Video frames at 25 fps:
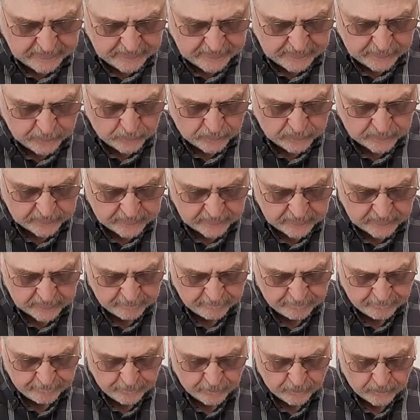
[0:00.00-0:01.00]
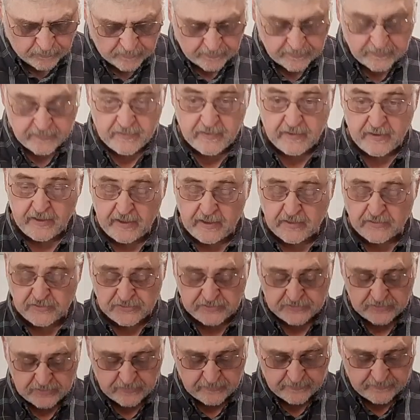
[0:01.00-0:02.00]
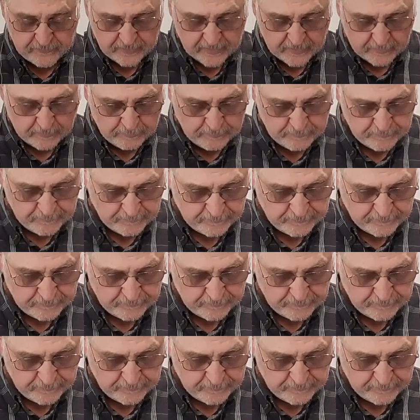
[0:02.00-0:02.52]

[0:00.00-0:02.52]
and will come forth and serve them.